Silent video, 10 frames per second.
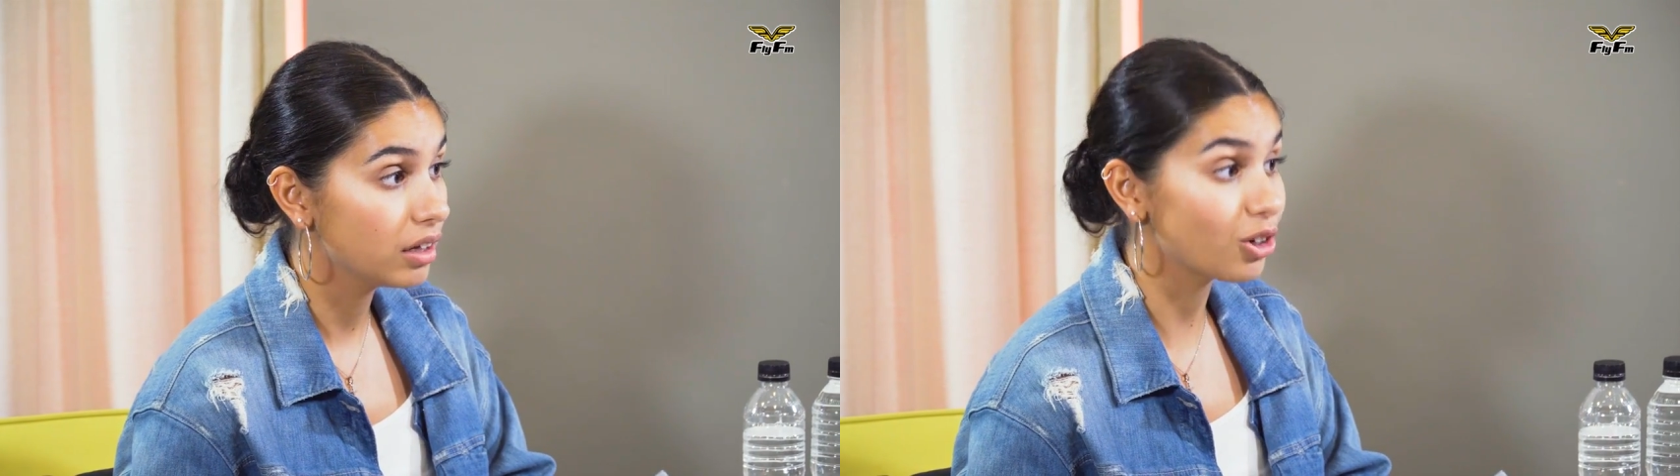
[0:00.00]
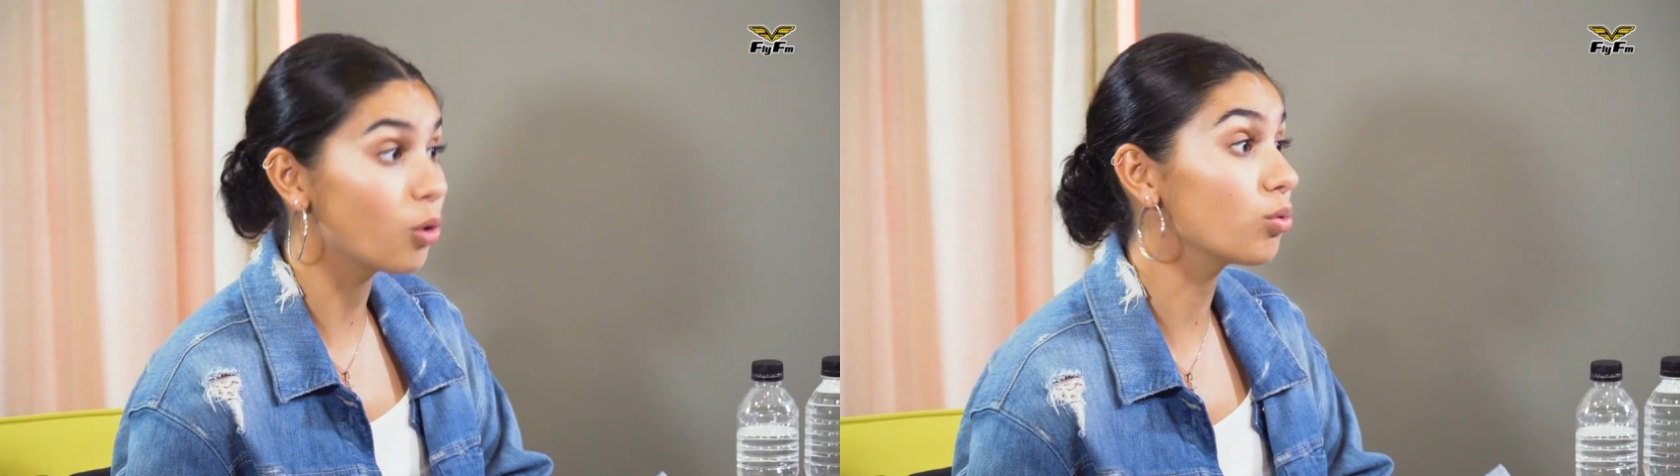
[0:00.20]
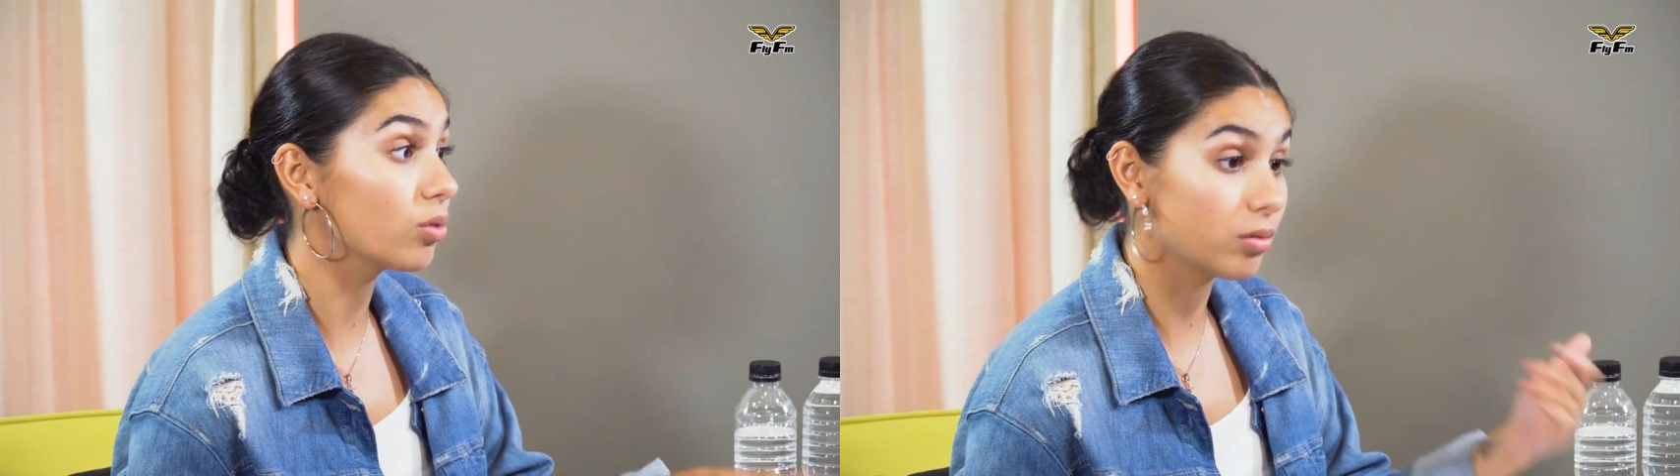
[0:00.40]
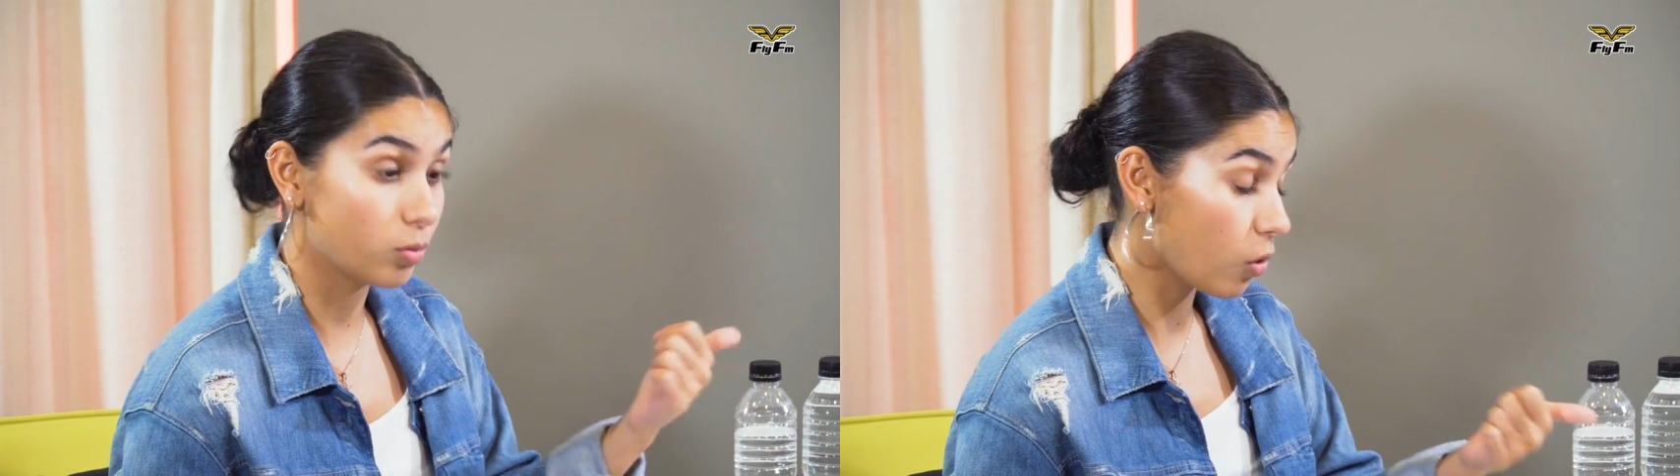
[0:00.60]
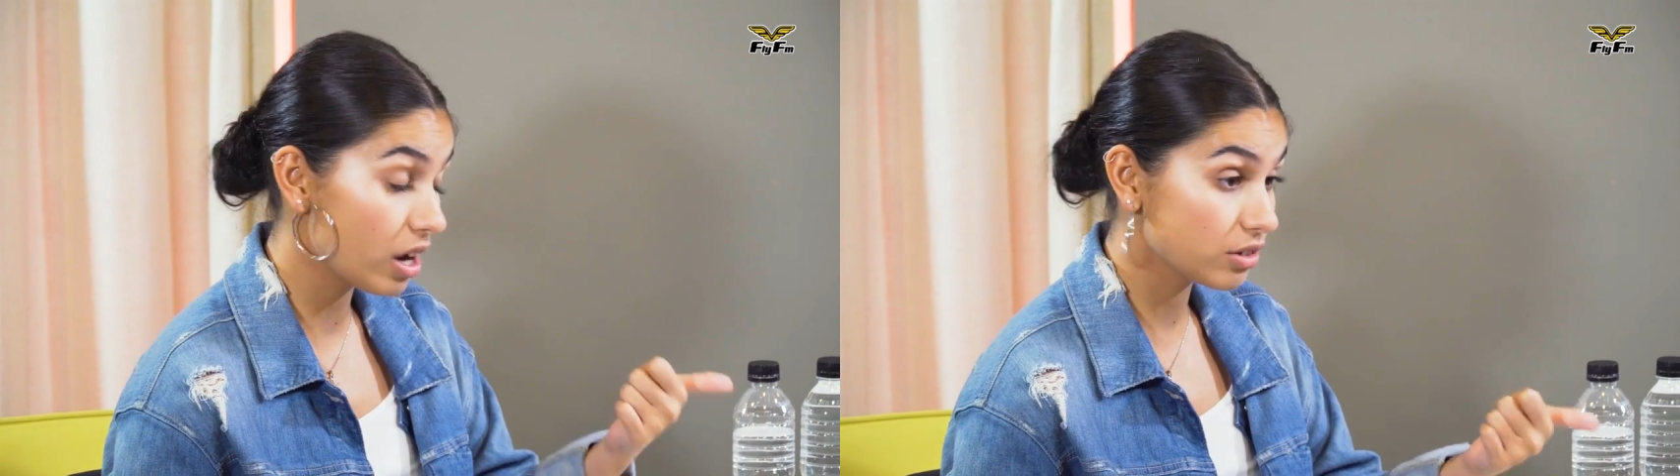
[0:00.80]

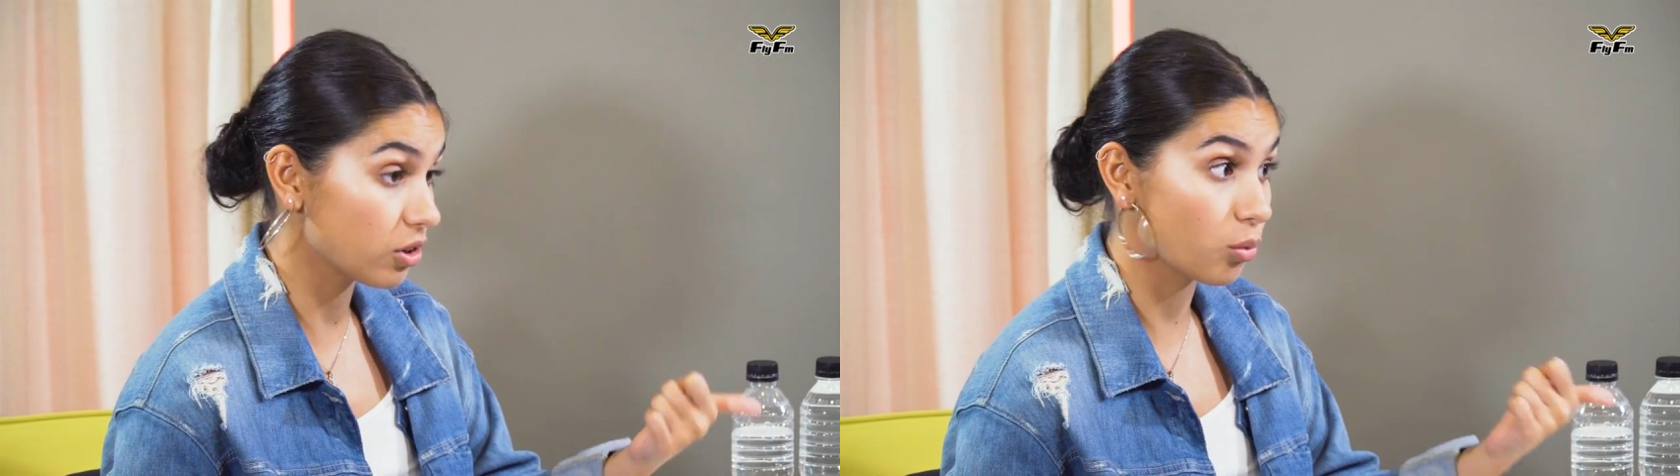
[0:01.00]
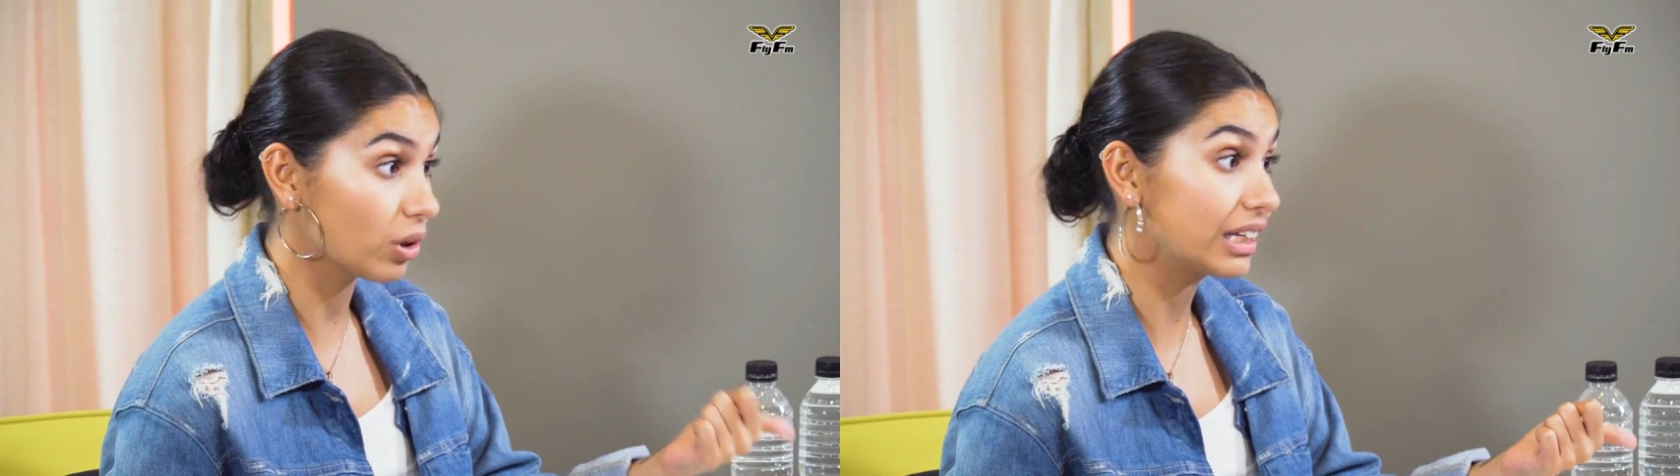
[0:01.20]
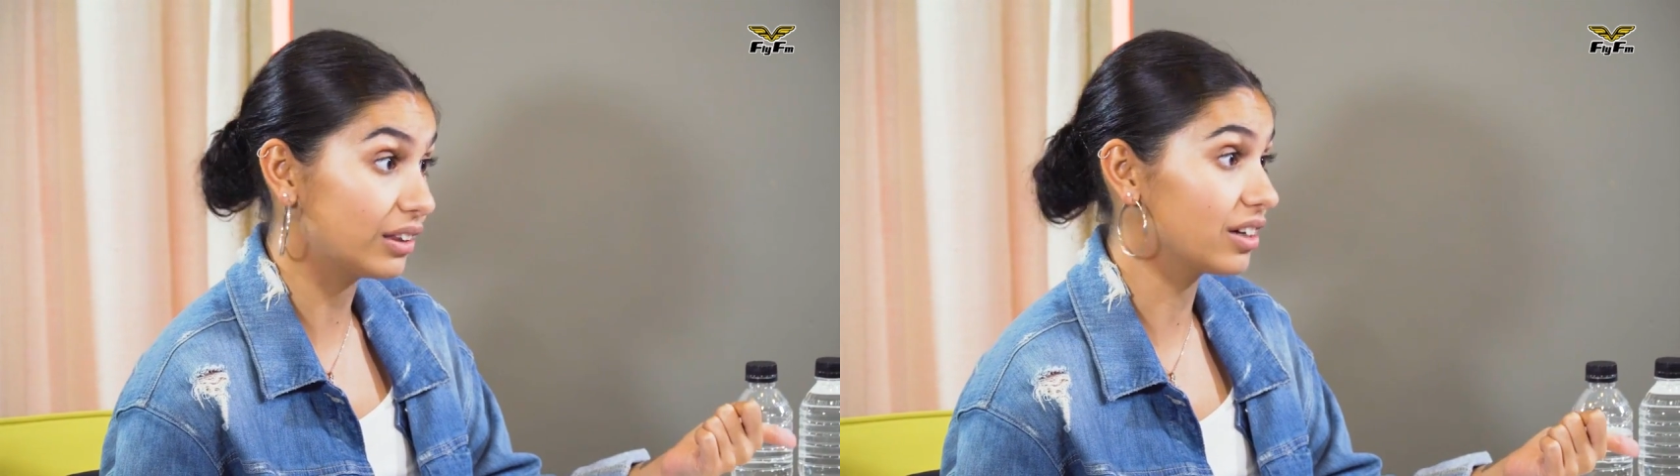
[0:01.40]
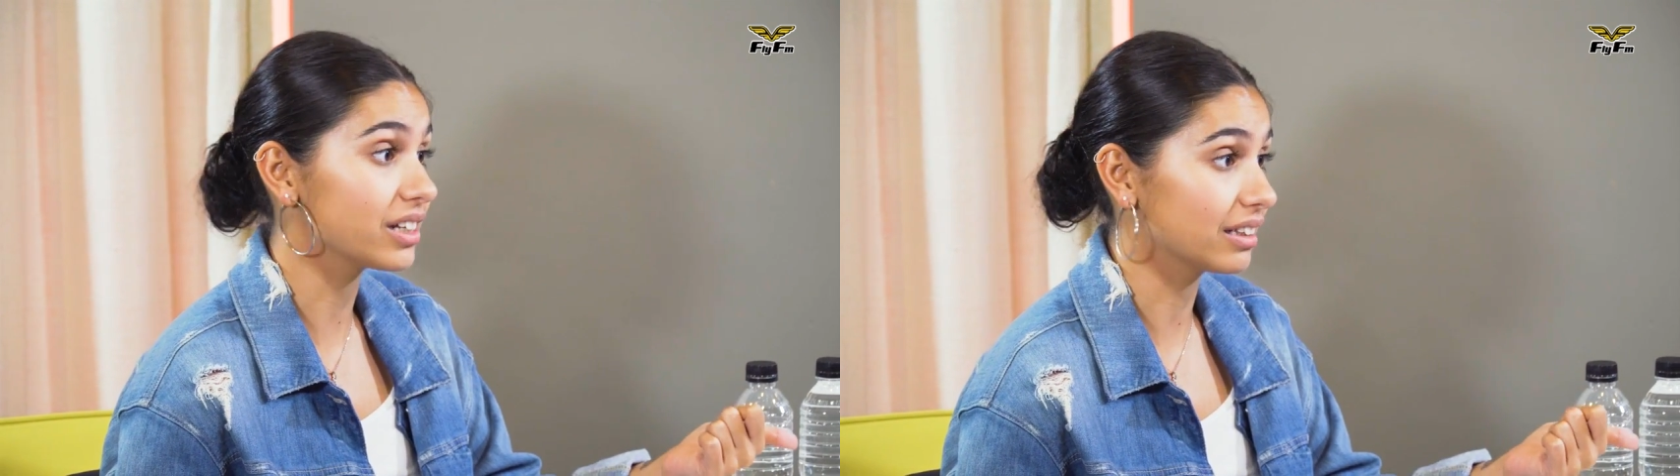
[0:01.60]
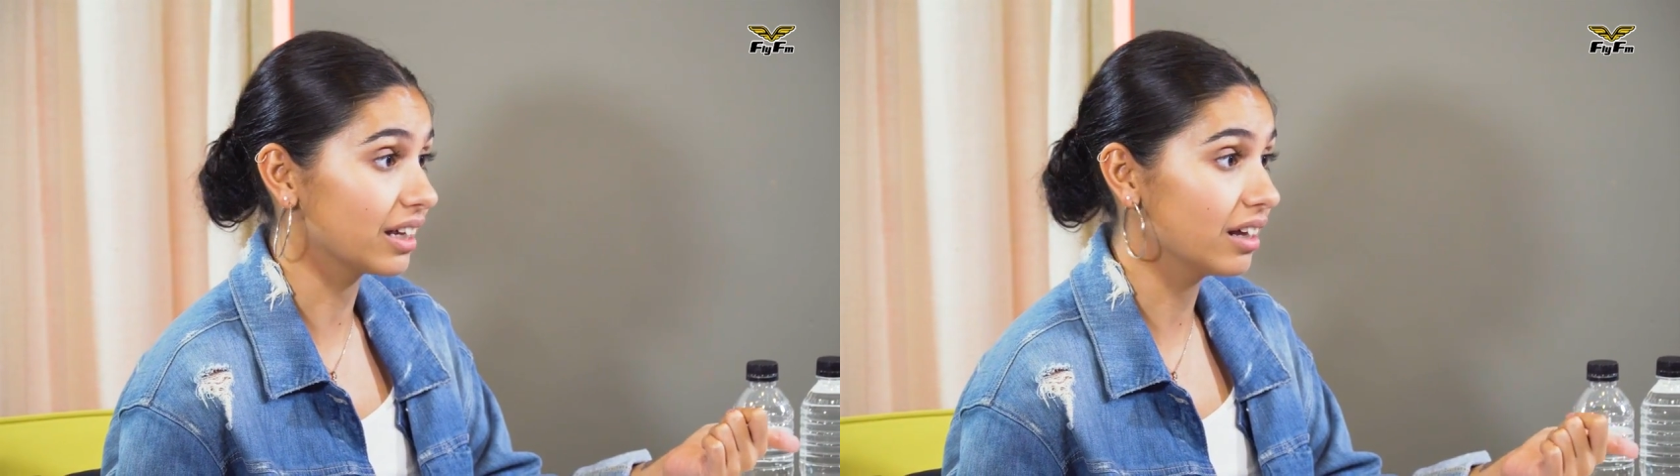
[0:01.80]
don't really look
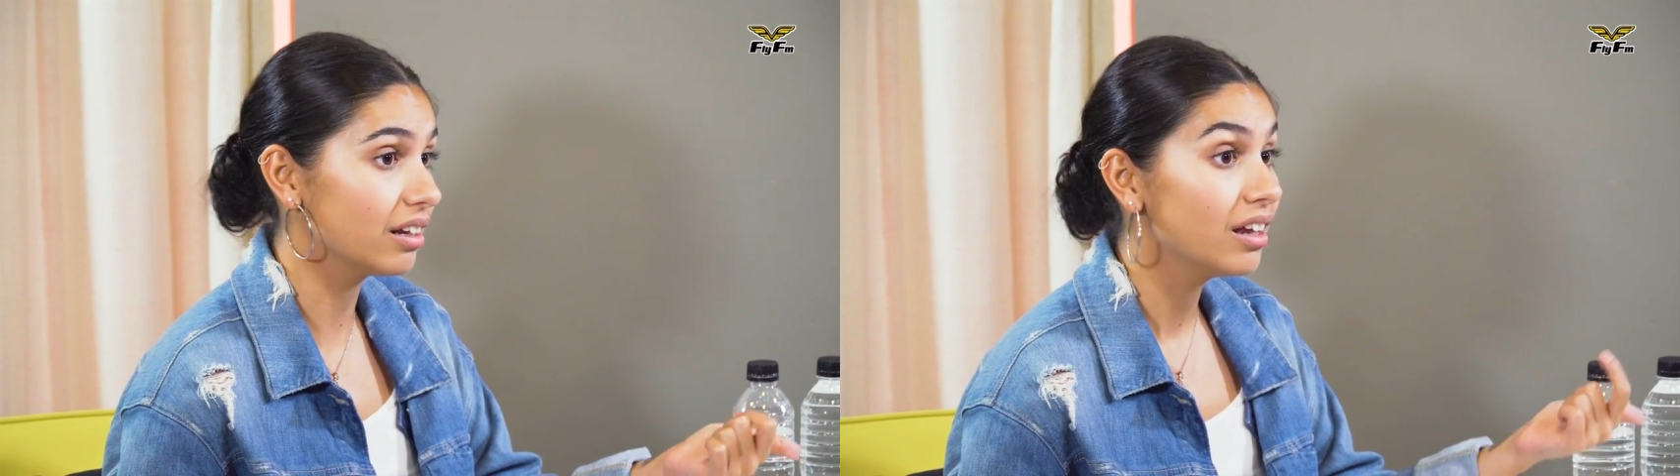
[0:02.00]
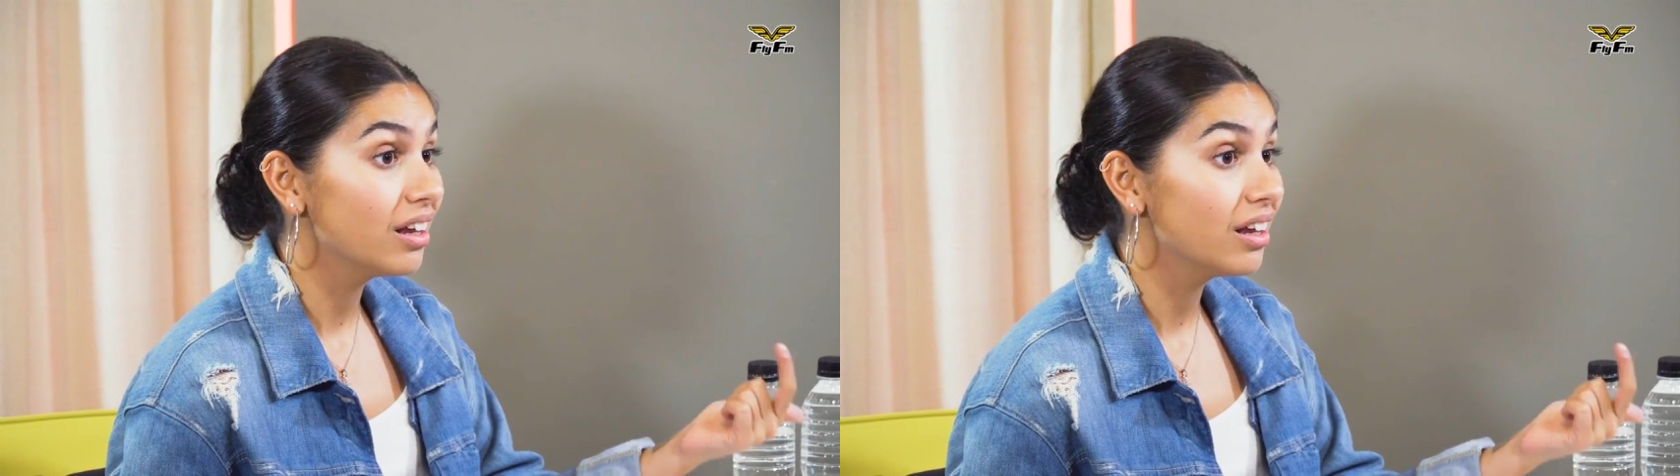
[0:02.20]
like that,